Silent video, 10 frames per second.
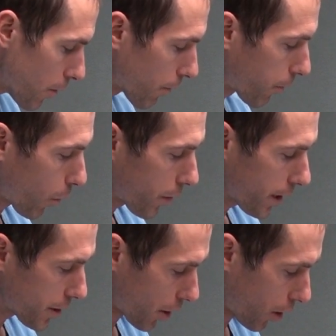For
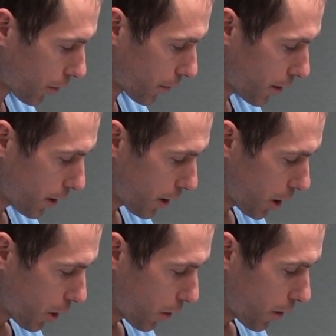the adult,
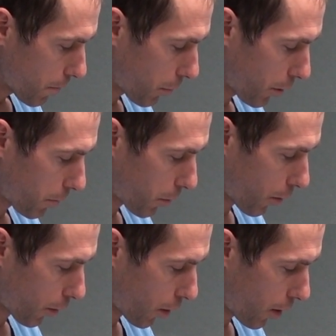per the
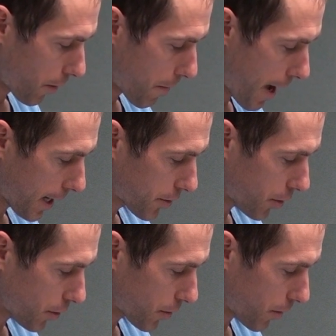protocol, the max
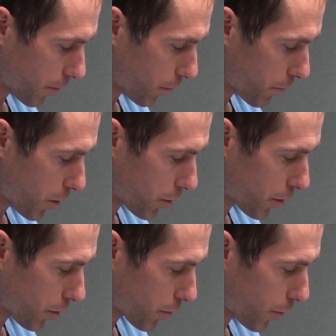dose and
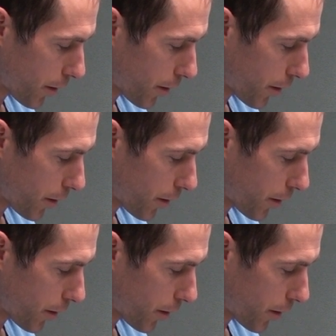dose we